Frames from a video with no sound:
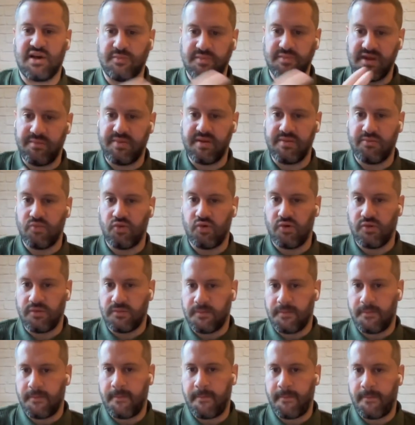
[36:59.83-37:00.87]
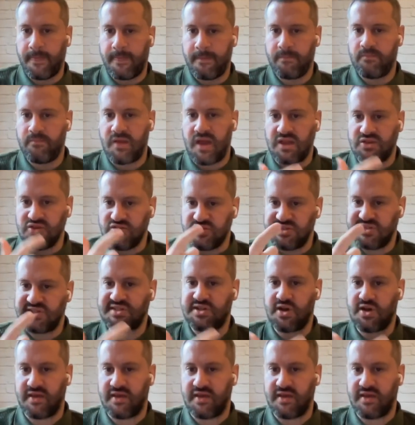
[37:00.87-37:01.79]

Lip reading: Tell me a bit more. And you